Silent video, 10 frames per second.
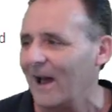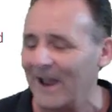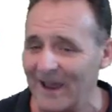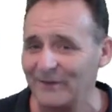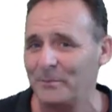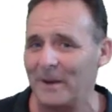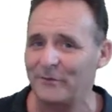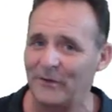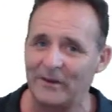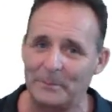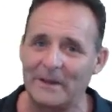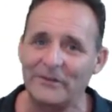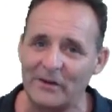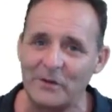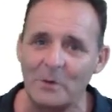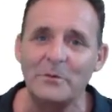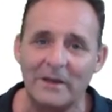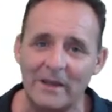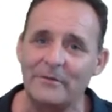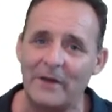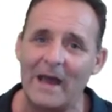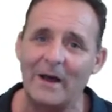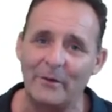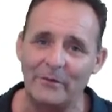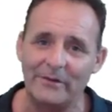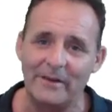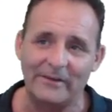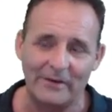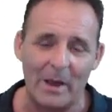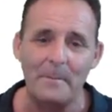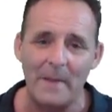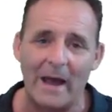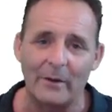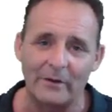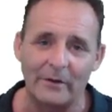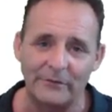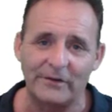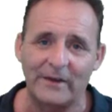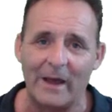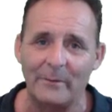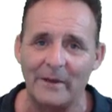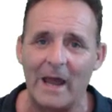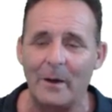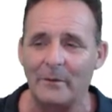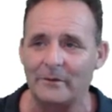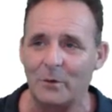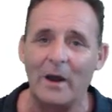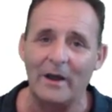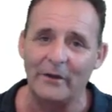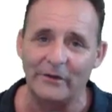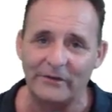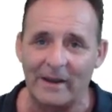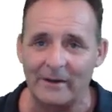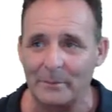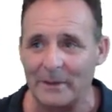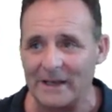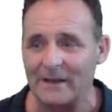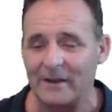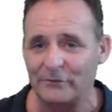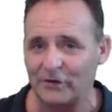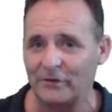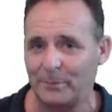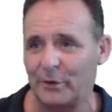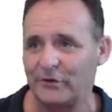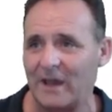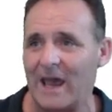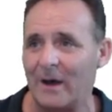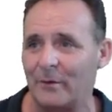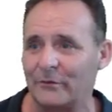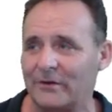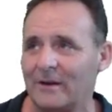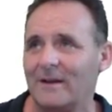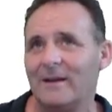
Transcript: I had to beg for this because they don't give out this amount of discount now, and quite understandably, they've just put out